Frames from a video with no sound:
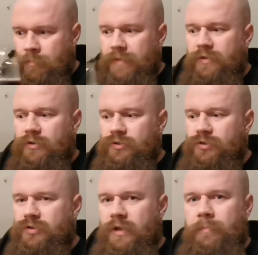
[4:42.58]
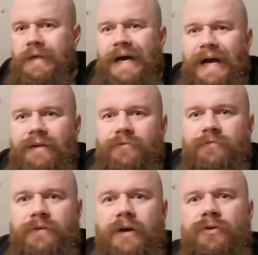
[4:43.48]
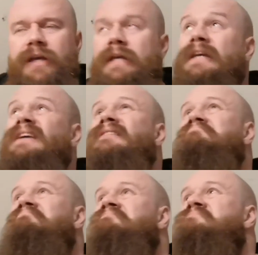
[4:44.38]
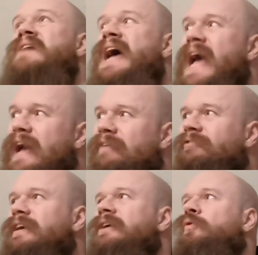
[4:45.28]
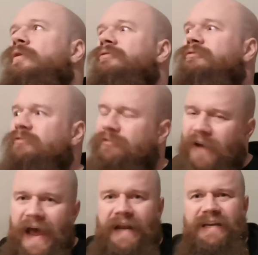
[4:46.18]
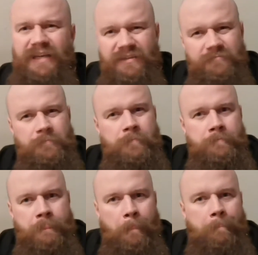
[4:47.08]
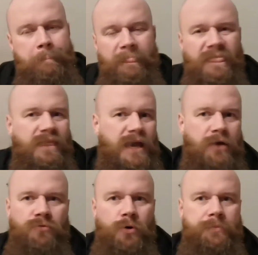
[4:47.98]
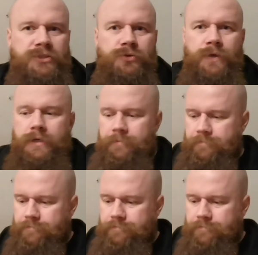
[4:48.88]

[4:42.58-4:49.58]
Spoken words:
But there's some kind of a very heavy or fat aroma to it.